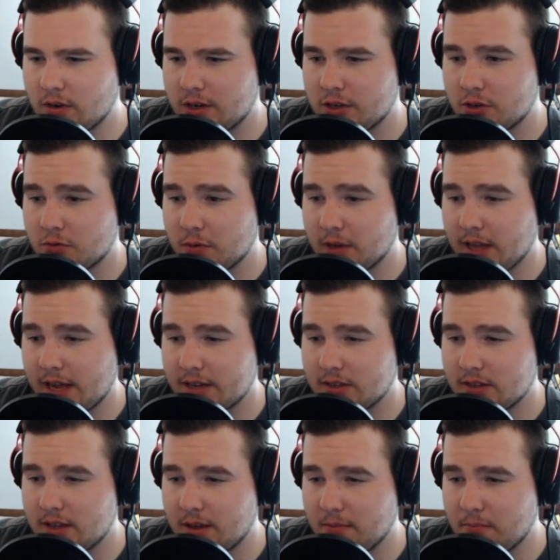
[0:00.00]
I just
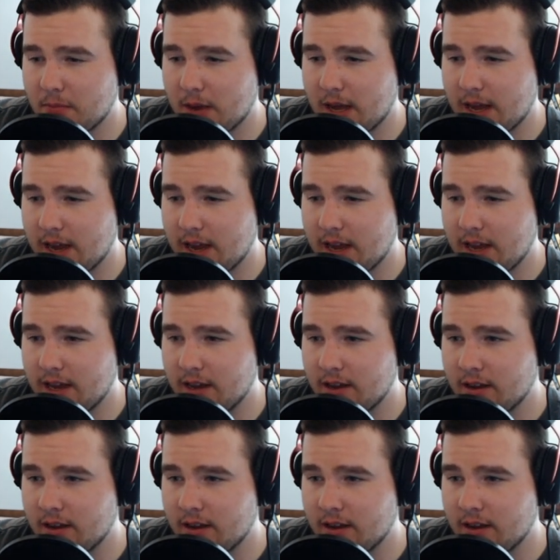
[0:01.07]
realized that my